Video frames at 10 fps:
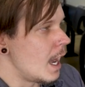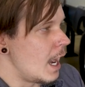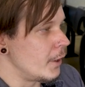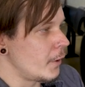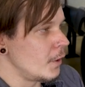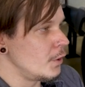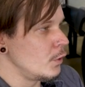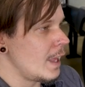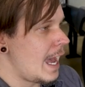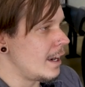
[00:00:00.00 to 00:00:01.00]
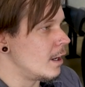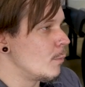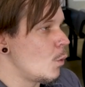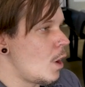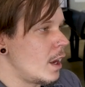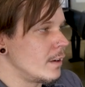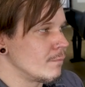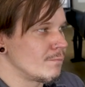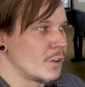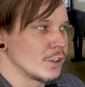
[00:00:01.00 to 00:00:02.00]
You're going to do that. Number one,
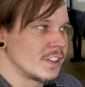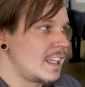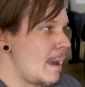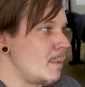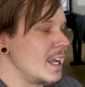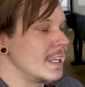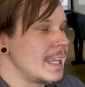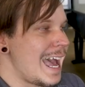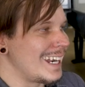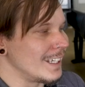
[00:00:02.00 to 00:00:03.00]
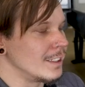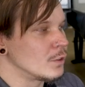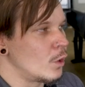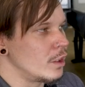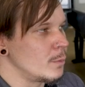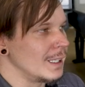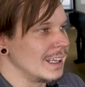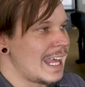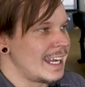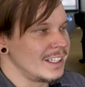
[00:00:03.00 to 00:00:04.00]
first step in that is going to be
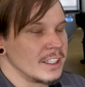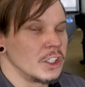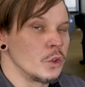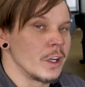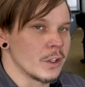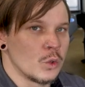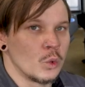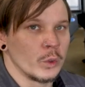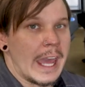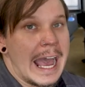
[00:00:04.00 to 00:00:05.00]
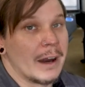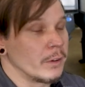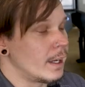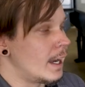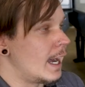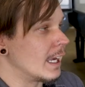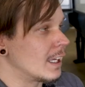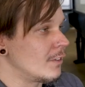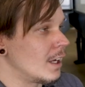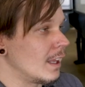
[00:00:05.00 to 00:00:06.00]
letting the unit cool down.
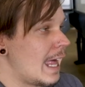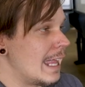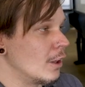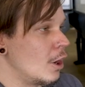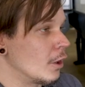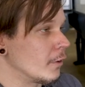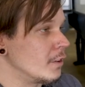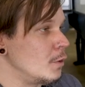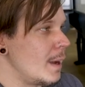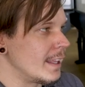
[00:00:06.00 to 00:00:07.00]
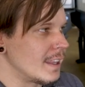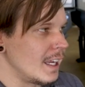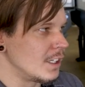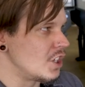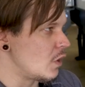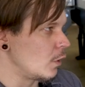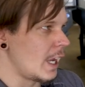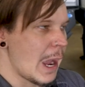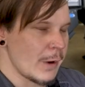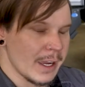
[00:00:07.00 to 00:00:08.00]
Give it a lot longer than you may think.
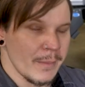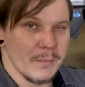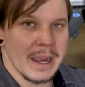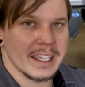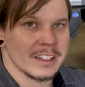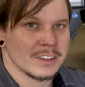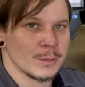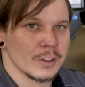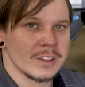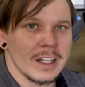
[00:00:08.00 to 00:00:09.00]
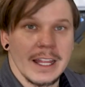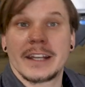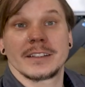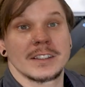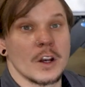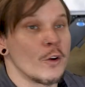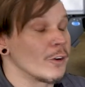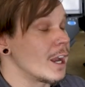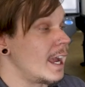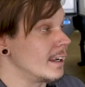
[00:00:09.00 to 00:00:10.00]
Generally, I recommend my customers to let it sit
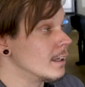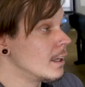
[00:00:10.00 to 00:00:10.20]
overnight.